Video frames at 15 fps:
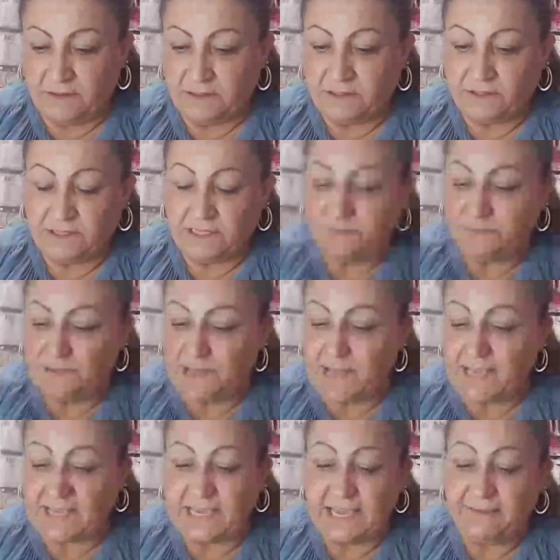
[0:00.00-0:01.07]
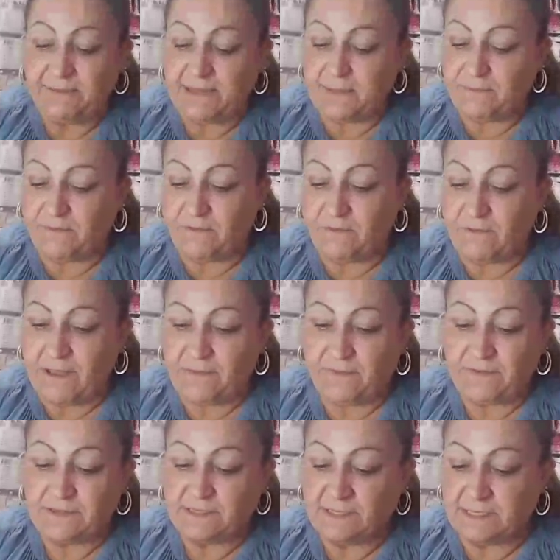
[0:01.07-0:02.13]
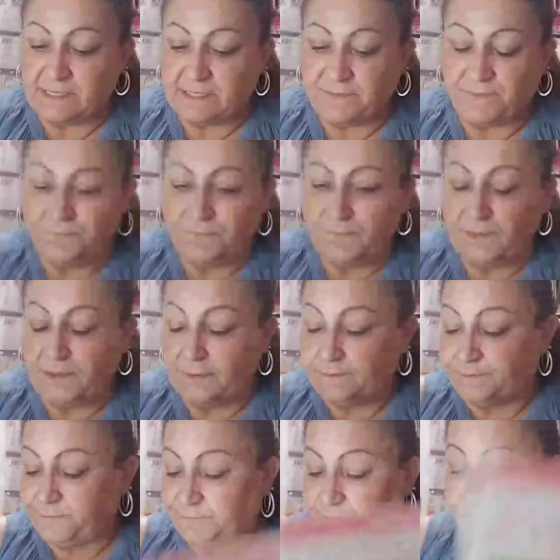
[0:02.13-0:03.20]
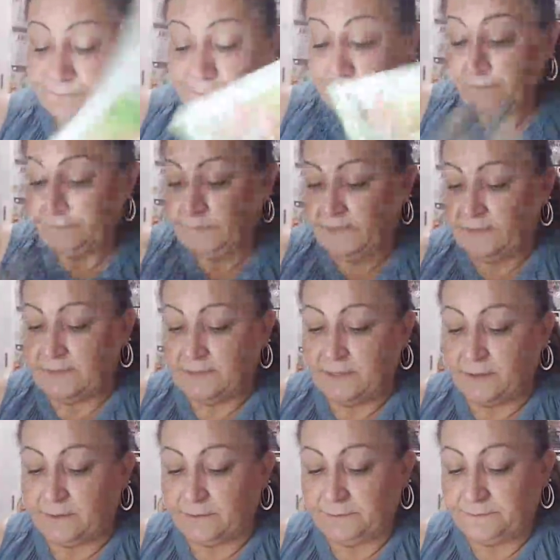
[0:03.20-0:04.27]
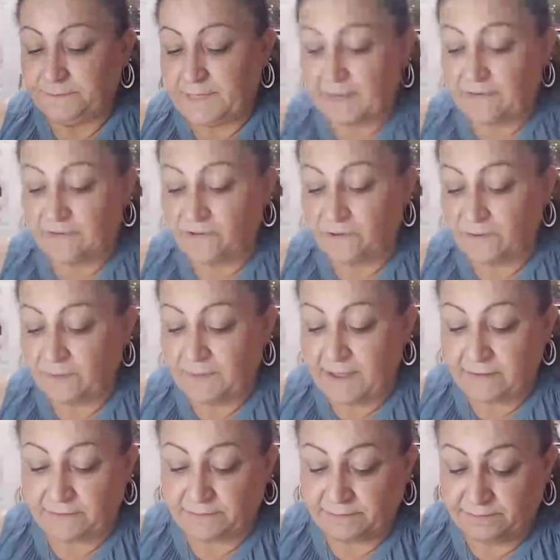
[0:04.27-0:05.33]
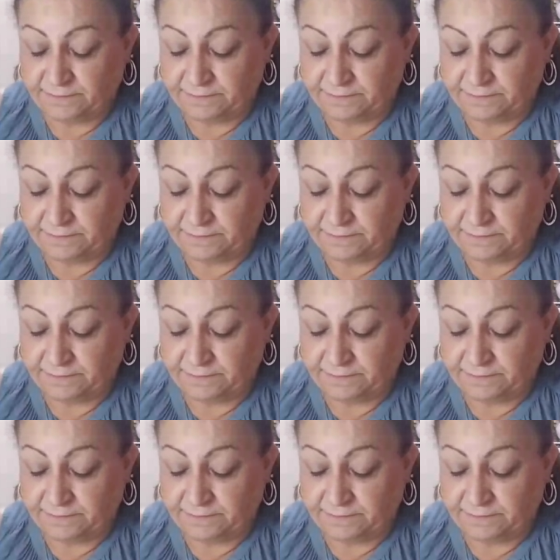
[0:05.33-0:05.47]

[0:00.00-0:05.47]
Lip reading: So this, I keep them for references, so I don't throw them out.